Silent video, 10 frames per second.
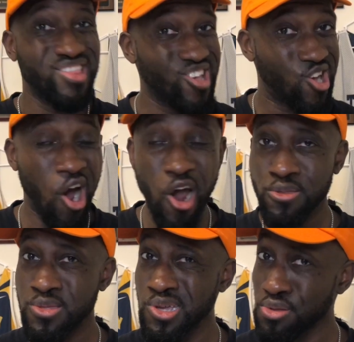The car
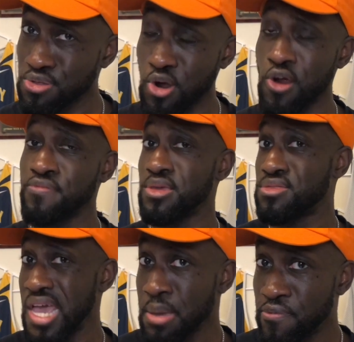still serves the
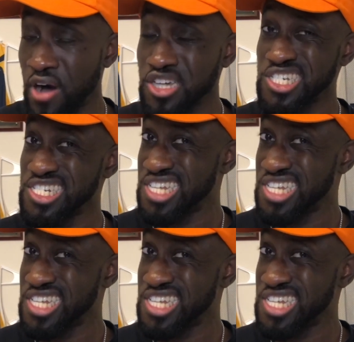same function